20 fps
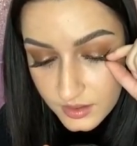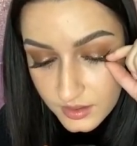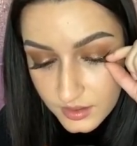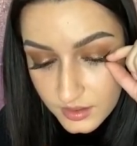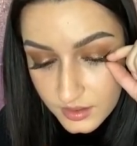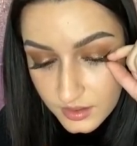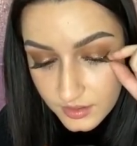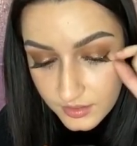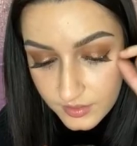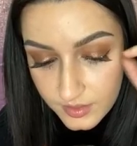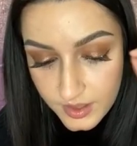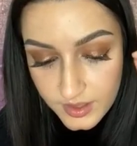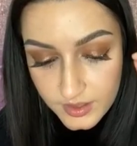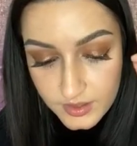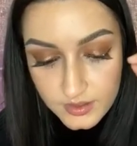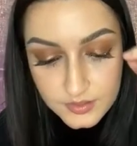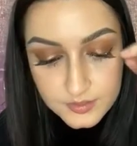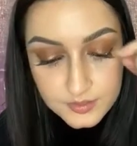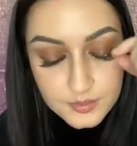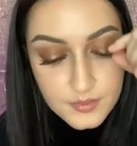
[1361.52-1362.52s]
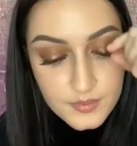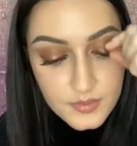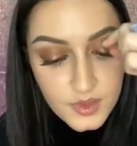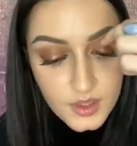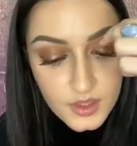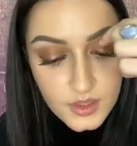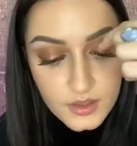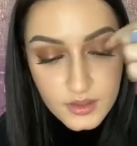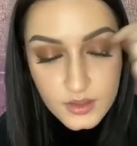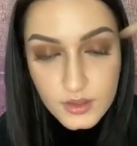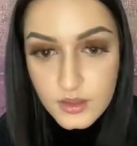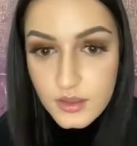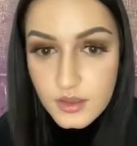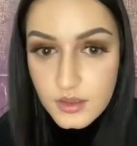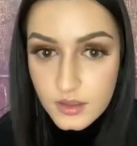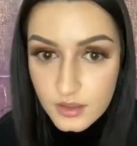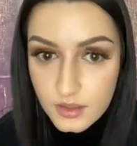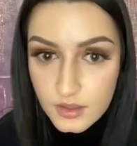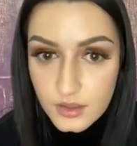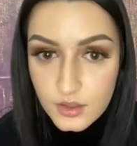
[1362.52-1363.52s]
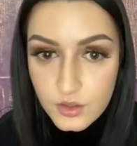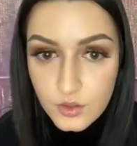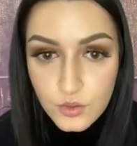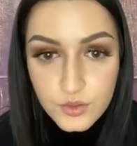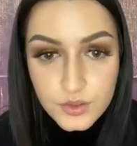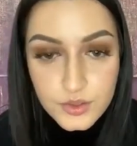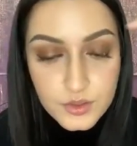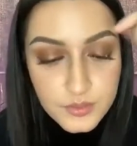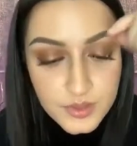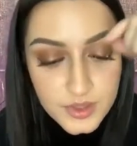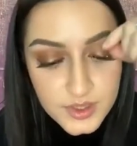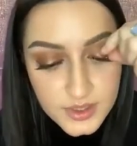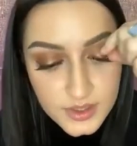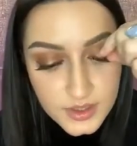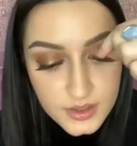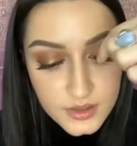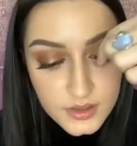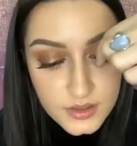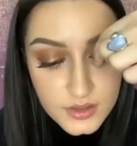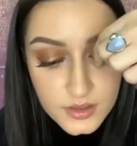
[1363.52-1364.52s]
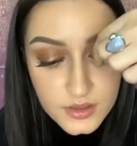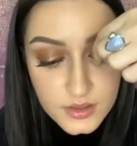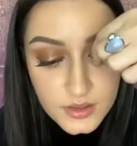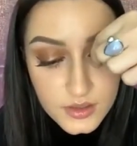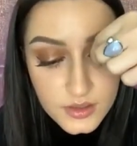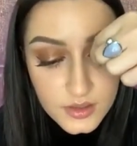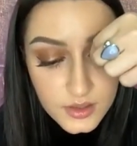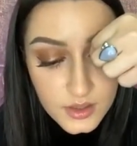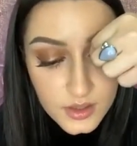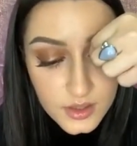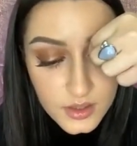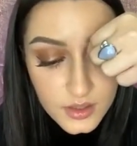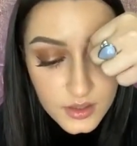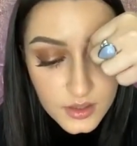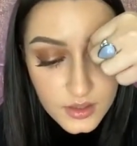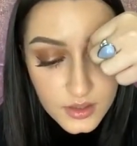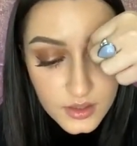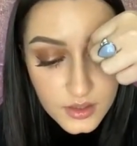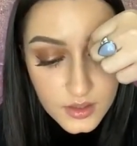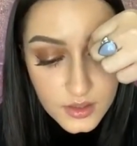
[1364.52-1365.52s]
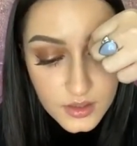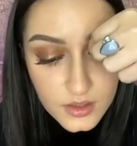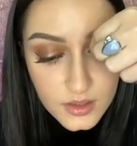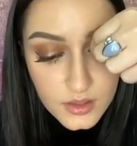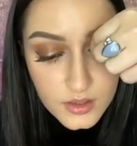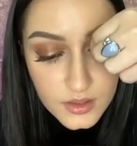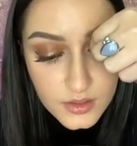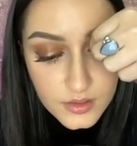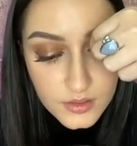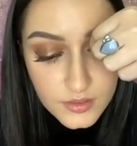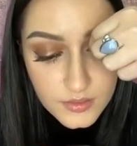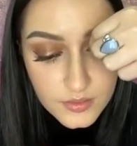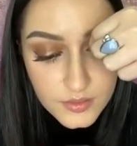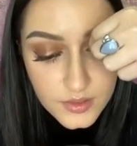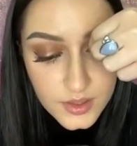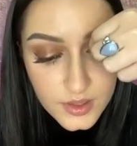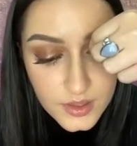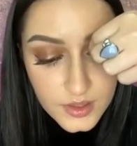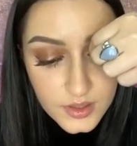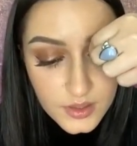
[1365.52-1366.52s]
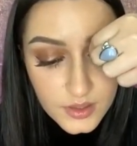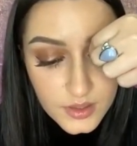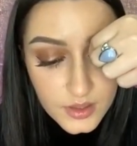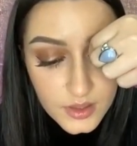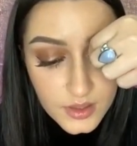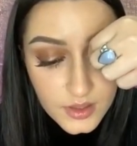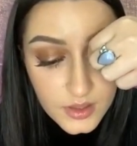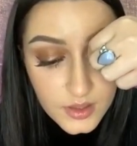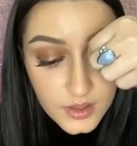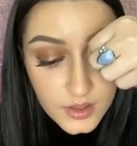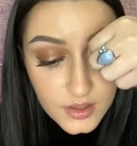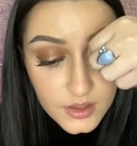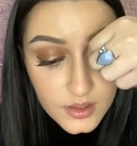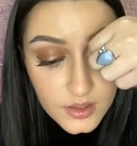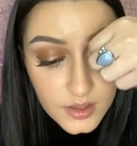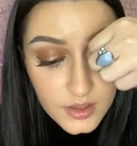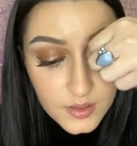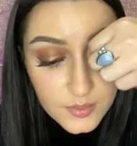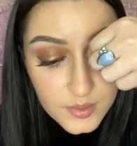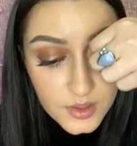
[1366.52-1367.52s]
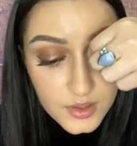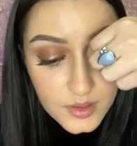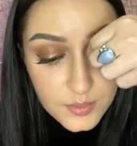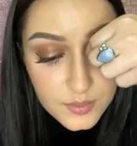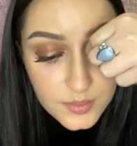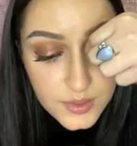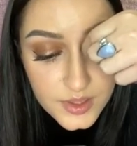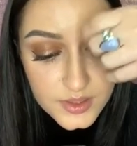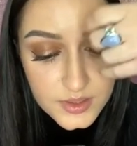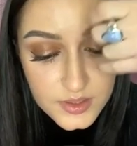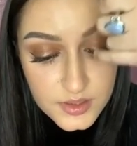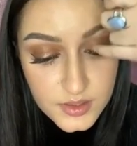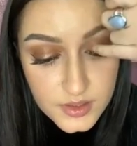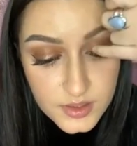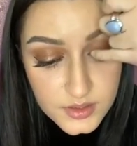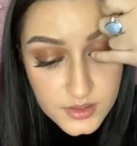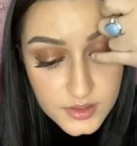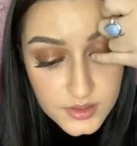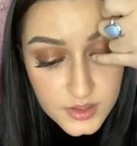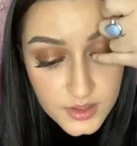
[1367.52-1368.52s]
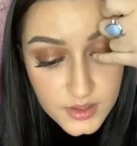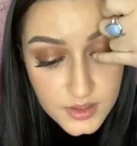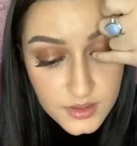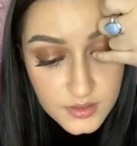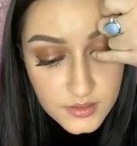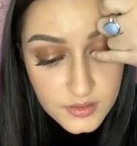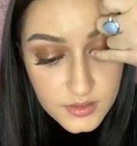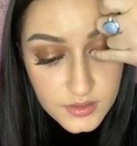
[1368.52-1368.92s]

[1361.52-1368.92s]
Okay, corner one done. All right, and then now I'm gonna press this down